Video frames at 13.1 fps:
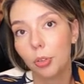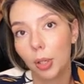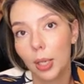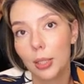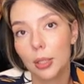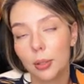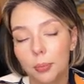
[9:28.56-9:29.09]

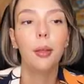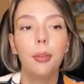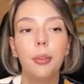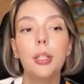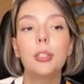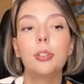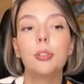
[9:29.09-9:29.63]
trading.
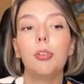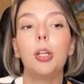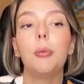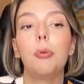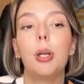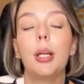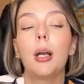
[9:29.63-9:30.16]
These three
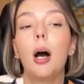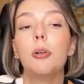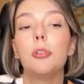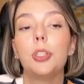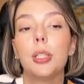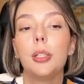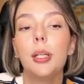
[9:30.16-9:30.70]
breakout
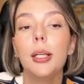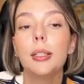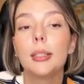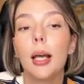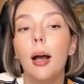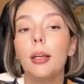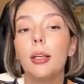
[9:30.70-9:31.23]
techniques
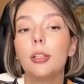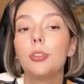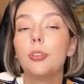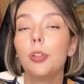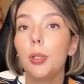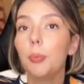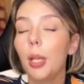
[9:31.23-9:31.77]
are
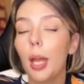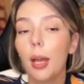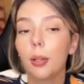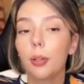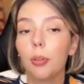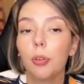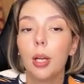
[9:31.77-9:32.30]
extremely
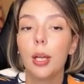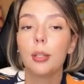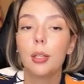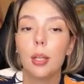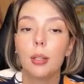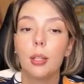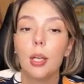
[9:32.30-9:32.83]
accurate
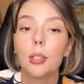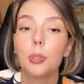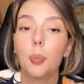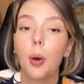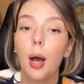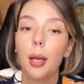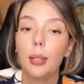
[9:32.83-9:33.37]
and that's
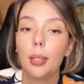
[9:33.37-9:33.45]
why